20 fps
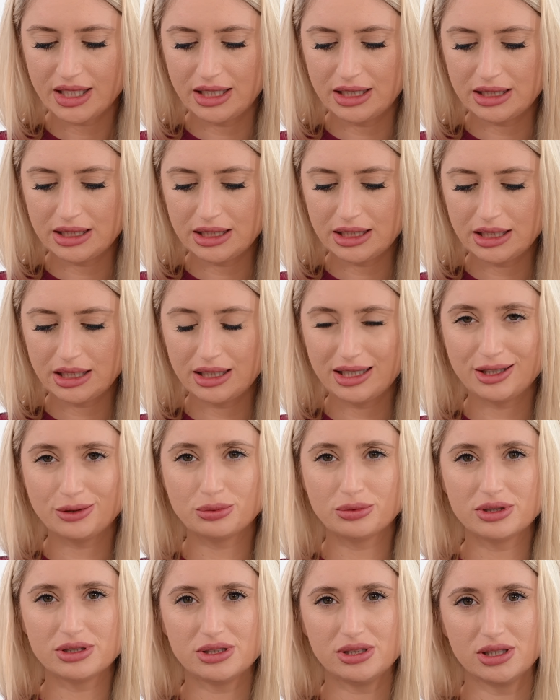It
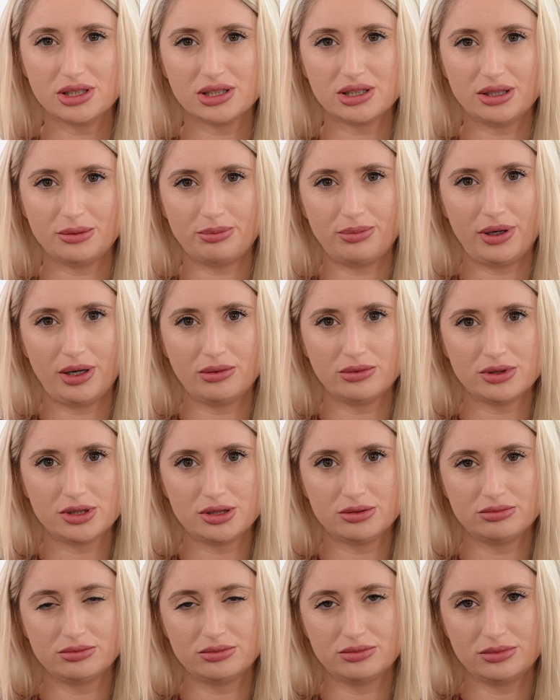was 16
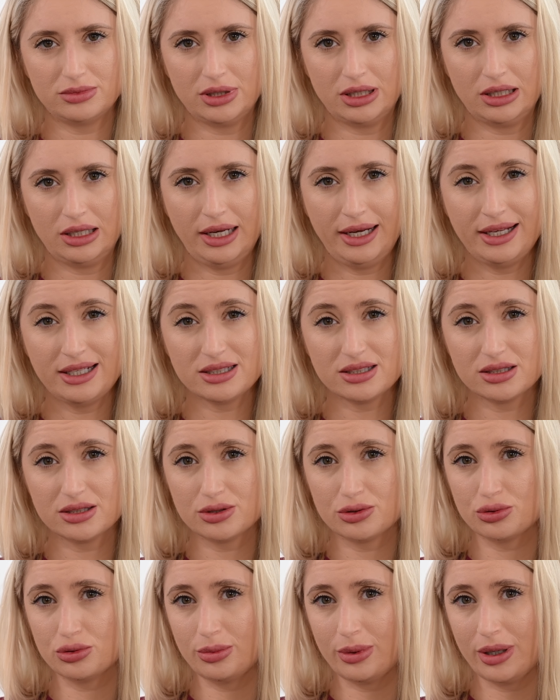pounds. It is too